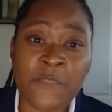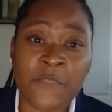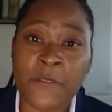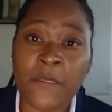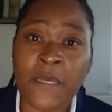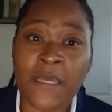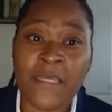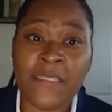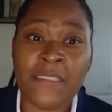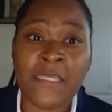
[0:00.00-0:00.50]

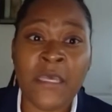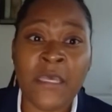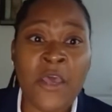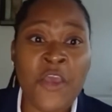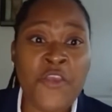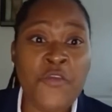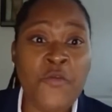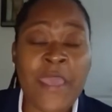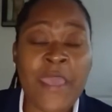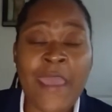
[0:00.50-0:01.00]
because
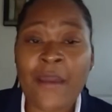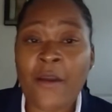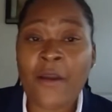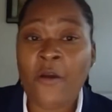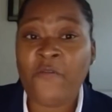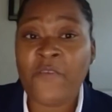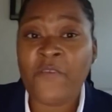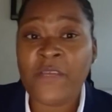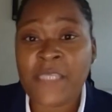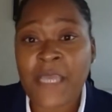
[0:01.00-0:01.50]
you can't
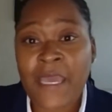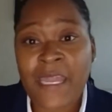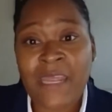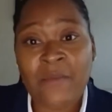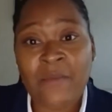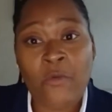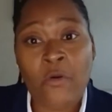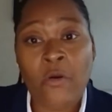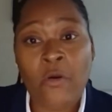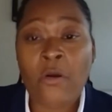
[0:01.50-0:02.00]
go visit
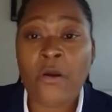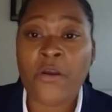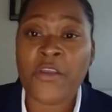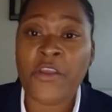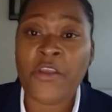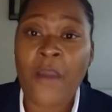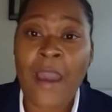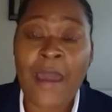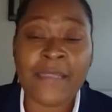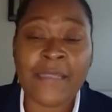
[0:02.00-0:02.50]
anymore,
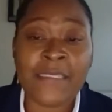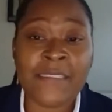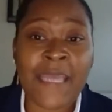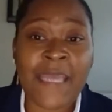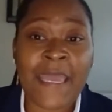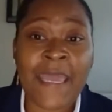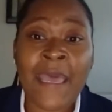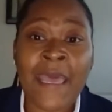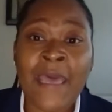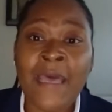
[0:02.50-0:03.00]
you're out of
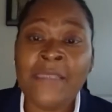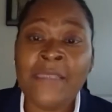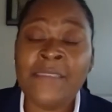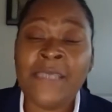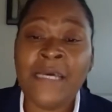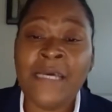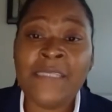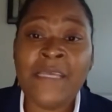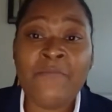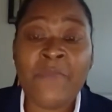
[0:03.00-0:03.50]
state,
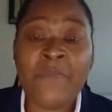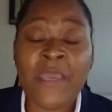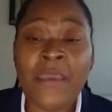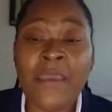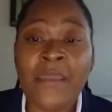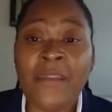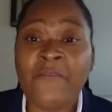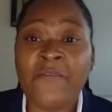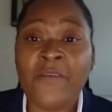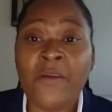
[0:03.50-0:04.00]
doesn't mean
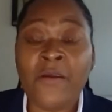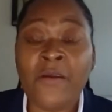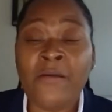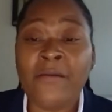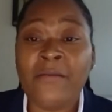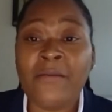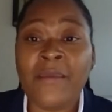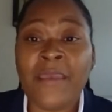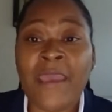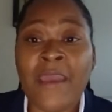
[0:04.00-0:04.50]
if
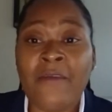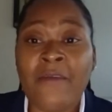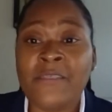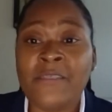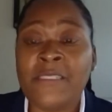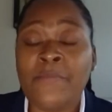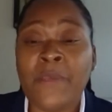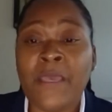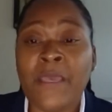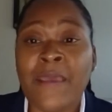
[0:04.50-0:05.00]
your care
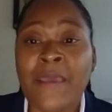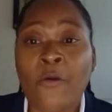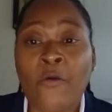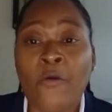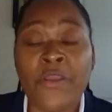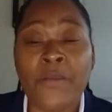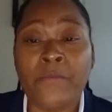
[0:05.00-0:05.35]
recipient